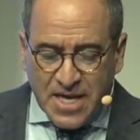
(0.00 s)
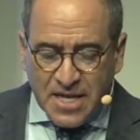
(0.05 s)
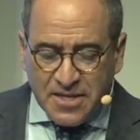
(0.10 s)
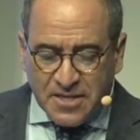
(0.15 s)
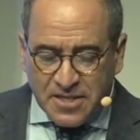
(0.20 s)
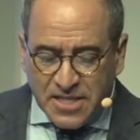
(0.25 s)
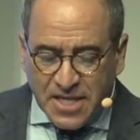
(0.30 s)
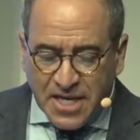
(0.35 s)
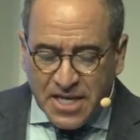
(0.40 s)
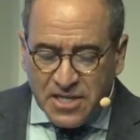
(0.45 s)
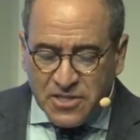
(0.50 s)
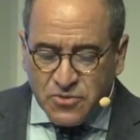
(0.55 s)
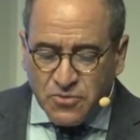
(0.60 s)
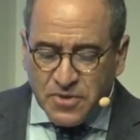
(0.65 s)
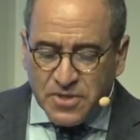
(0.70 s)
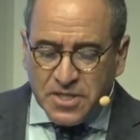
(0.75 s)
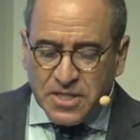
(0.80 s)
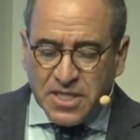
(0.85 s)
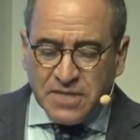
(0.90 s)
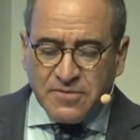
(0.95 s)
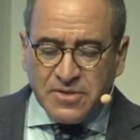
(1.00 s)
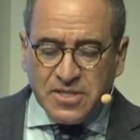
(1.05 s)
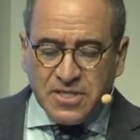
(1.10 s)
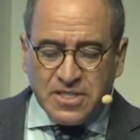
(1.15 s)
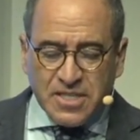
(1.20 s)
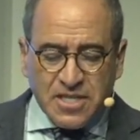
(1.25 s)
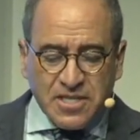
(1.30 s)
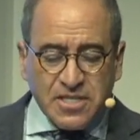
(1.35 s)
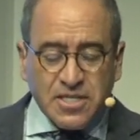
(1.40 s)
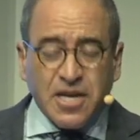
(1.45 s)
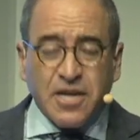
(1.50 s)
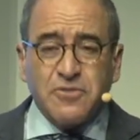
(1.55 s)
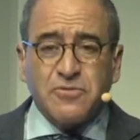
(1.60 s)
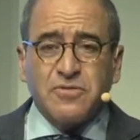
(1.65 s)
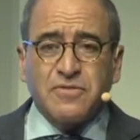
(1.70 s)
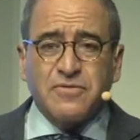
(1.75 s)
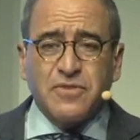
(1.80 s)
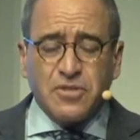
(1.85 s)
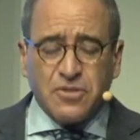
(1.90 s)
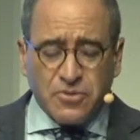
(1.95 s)
And today he's going to give us an
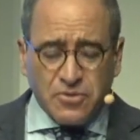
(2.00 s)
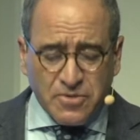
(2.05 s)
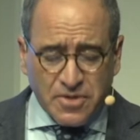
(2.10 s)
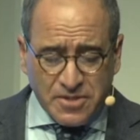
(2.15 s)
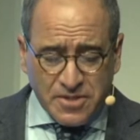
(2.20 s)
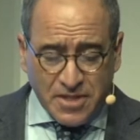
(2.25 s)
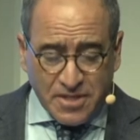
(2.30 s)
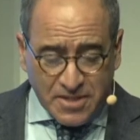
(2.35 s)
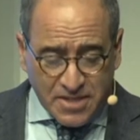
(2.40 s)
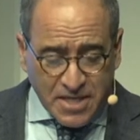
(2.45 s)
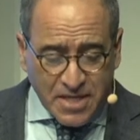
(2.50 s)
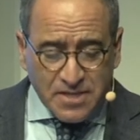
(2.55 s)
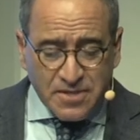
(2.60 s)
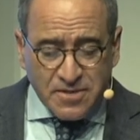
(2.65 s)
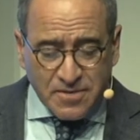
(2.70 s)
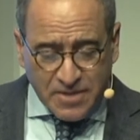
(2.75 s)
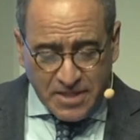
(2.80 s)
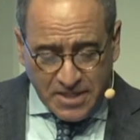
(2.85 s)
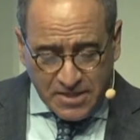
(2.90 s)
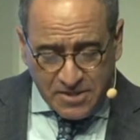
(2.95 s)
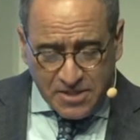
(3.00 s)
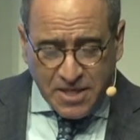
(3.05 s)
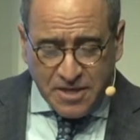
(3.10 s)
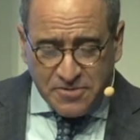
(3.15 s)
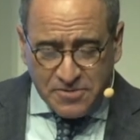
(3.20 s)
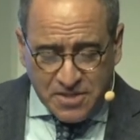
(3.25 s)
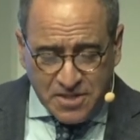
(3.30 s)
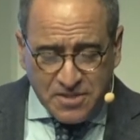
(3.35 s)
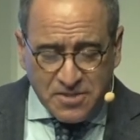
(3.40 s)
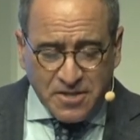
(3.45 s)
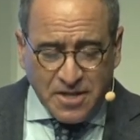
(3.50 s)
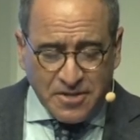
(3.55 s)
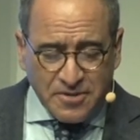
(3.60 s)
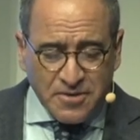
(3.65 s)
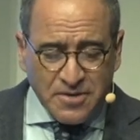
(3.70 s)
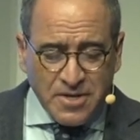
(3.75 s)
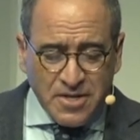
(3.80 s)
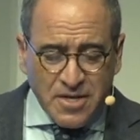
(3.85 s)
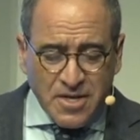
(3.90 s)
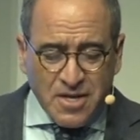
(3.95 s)
insider's view, as I said, the insider's
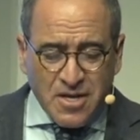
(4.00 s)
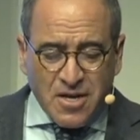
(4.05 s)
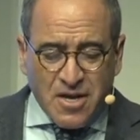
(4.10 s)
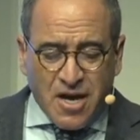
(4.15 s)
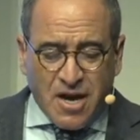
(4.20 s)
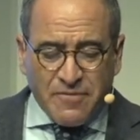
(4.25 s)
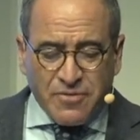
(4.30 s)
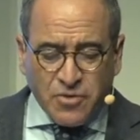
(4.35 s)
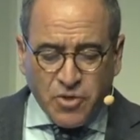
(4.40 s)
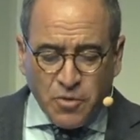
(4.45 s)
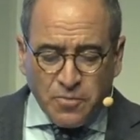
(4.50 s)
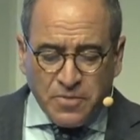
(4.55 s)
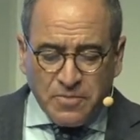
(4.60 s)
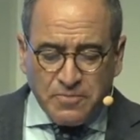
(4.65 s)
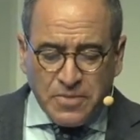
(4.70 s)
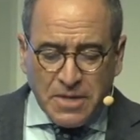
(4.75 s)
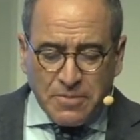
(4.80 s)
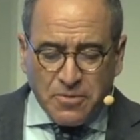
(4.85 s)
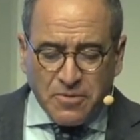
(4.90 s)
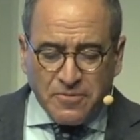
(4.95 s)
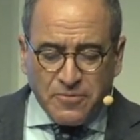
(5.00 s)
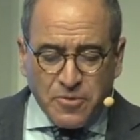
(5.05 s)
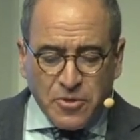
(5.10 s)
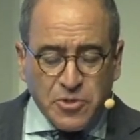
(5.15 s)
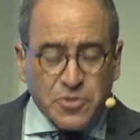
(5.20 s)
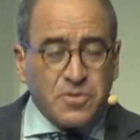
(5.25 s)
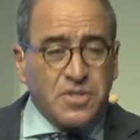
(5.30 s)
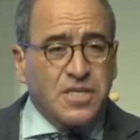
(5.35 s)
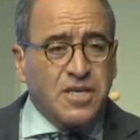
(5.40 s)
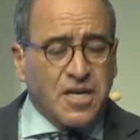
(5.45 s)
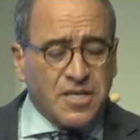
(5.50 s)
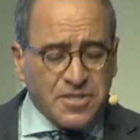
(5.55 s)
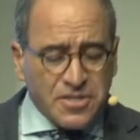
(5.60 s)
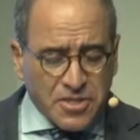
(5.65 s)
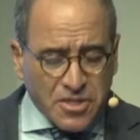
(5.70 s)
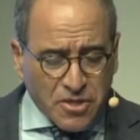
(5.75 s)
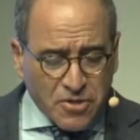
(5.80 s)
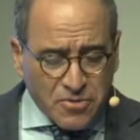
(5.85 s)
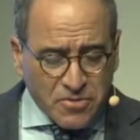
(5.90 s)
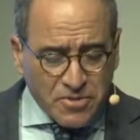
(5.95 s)
insider, of a group of people virtually
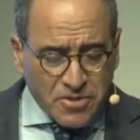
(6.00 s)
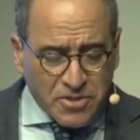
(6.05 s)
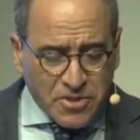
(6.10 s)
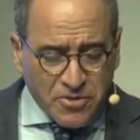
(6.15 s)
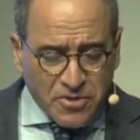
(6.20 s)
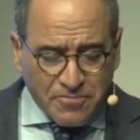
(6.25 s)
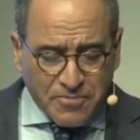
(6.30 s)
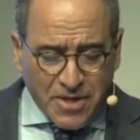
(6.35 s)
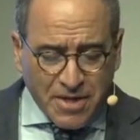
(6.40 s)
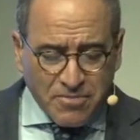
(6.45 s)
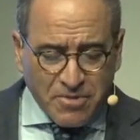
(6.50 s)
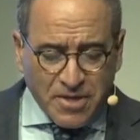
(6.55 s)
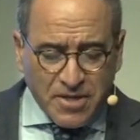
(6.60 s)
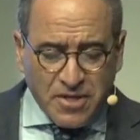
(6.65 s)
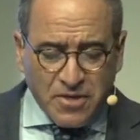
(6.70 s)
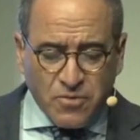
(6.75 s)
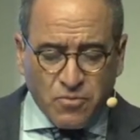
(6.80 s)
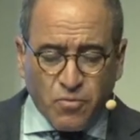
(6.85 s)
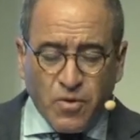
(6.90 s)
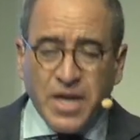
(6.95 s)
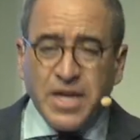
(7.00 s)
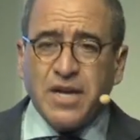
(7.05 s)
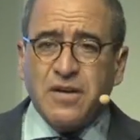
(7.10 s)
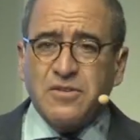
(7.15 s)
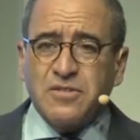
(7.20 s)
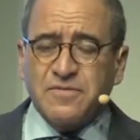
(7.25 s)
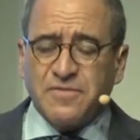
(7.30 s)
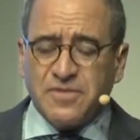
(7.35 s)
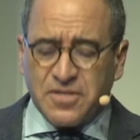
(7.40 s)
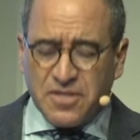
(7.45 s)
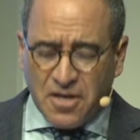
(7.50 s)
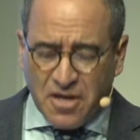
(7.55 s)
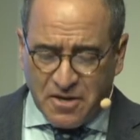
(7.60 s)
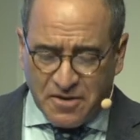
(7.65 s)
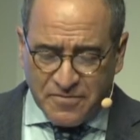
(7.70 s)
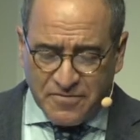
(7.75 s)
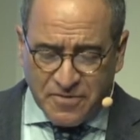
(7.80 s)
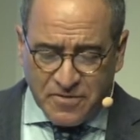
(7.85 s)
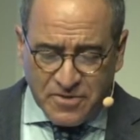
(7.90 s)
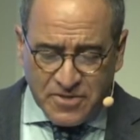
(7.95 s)
unknown to the public, White House
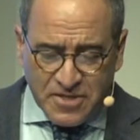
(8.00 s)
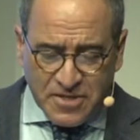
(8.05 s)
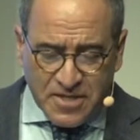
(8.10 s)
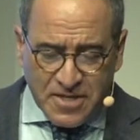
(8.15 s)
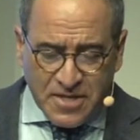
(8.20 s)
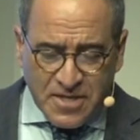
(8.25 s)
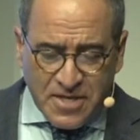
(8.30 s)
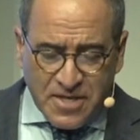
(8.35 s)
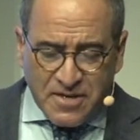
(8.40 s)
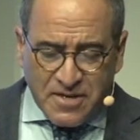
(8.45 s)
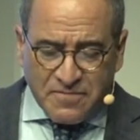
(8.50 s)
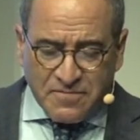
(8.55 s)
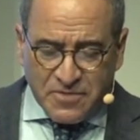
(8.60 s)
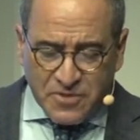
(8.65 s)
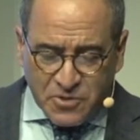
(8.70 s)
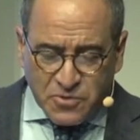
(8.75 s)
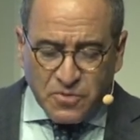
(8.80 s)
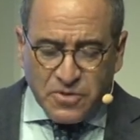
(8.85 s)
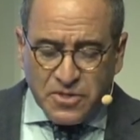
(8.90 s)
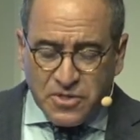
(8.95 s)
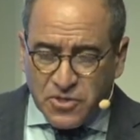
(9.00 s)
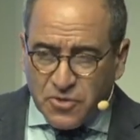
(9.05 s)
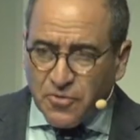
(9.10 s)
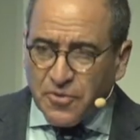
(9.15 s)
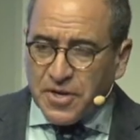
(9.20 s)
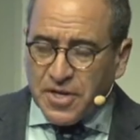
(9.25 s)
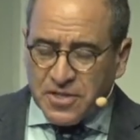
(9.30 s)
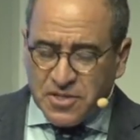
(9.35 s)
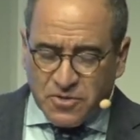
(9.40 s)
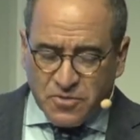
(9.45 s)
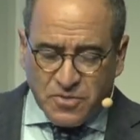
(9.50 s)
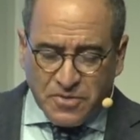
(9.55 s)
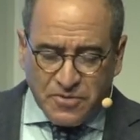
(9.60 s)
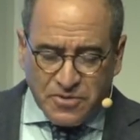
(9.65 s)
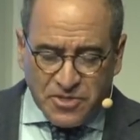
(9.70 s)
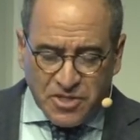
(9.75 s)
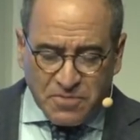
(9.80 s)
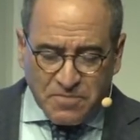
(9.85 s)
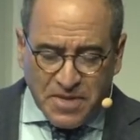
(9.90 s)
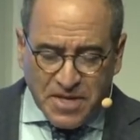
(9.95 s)
photographers, visual historians, as we
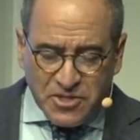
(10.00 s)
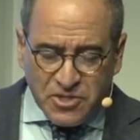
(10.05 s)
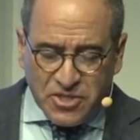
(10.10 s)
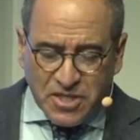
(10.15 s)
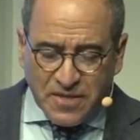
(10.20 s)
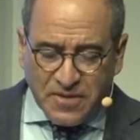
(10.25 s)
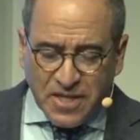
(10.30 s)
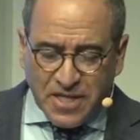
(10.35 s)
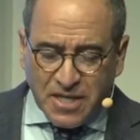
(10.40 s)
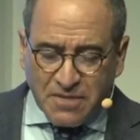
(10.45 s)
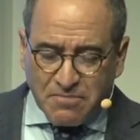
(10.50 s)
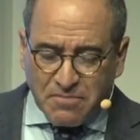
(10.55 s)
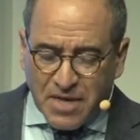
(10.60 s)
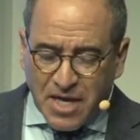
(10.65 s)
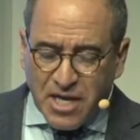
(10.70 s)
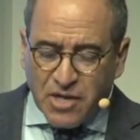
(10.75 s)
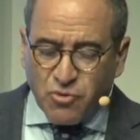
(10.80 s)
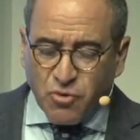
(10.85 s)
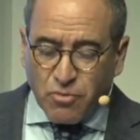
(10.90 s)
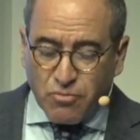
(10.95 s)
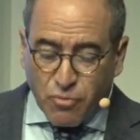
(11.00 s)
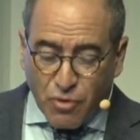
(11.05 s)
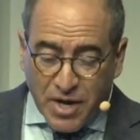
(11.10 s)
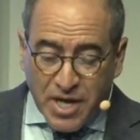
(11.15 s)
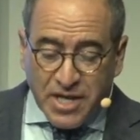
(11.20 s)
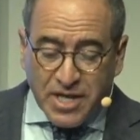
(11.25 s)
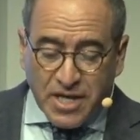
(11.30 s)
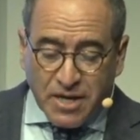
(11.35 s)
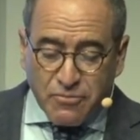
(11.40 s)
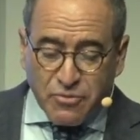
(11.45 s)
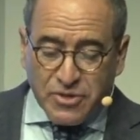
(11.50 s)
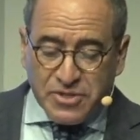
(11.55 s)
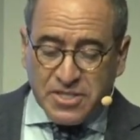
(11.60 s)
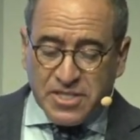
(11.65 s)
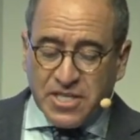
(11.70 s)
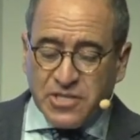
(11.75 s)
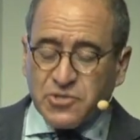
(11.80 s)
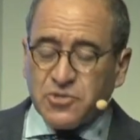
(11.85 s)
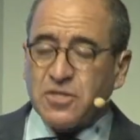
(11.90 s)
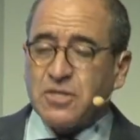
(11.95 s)
were just mentioning, that can make or break a
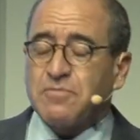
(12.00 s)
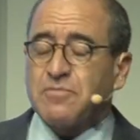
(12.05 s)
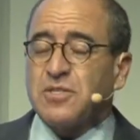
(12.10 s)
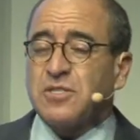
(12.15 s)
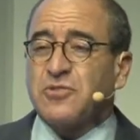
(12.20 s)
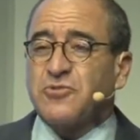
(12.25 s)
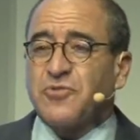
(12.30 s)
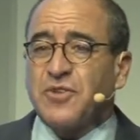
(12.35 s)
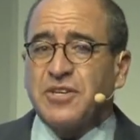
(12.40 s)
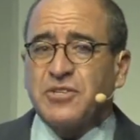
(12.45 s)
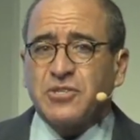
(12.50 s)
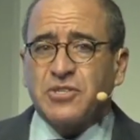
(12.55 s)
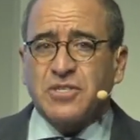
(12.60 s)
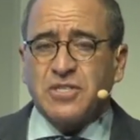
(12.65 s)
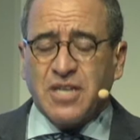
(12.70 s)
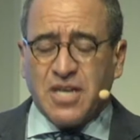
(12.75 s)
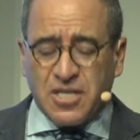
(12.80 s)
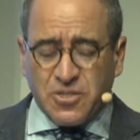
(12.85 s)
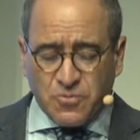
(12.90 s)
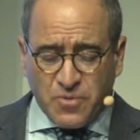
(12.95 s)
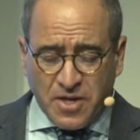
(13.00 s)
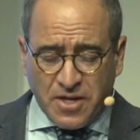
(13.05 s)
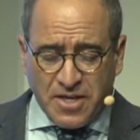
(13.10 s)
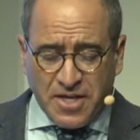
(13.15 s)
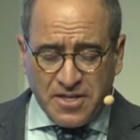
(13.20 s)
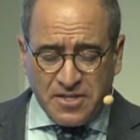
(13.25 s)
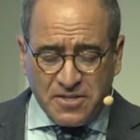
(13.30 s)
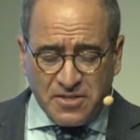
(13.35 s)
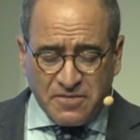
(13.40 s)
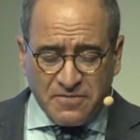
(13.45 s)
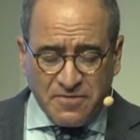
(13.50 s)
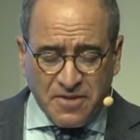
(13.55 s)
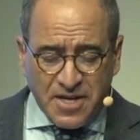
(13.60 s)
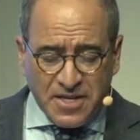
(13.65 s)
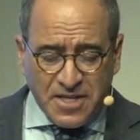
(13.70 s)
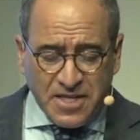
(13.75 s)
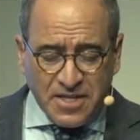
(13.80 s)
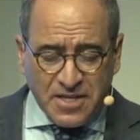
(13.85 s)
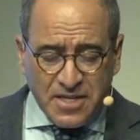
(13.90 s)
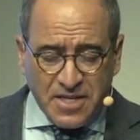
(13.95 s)
presidential administration as well as
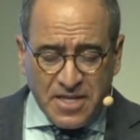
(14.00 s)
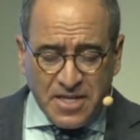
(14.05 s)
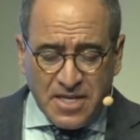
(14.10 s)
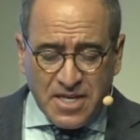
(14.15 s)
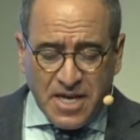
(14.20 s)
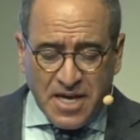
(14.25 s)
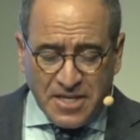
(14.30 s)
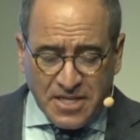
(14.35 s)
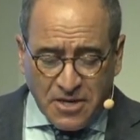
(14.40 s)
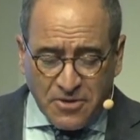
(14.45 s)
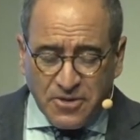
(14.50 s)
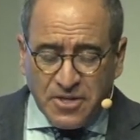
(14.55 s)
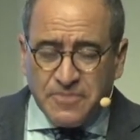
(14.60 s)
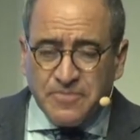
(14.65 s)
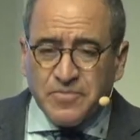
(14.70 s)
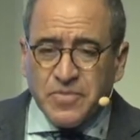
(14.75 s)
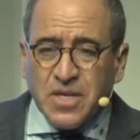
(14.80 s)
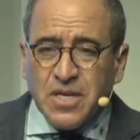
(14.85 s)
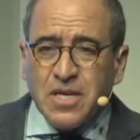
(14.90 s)
defining an era.